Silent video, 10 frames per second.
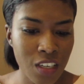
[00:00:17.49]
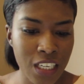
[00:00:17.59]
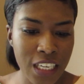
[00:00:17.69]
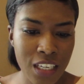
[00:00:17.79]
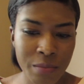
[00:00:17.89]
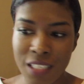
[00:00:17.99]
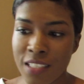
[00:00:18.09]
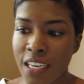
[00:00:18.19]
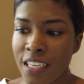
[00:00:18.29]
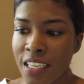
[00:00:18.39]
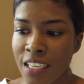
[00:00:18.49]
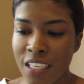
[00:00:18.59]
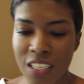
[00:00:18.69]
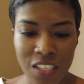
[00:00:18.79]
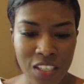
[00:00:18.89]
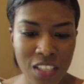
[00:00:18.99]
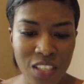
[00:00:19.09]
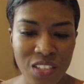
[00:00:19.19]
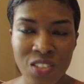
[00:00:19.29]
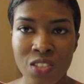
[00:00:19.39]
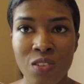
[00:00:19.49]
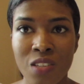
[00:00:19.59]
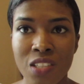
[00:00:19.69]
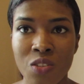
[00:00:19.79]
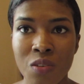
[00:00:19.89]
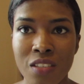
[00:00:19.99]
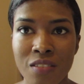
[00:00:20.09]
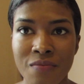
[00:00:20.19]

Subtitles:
And I'm excited, so let's do it.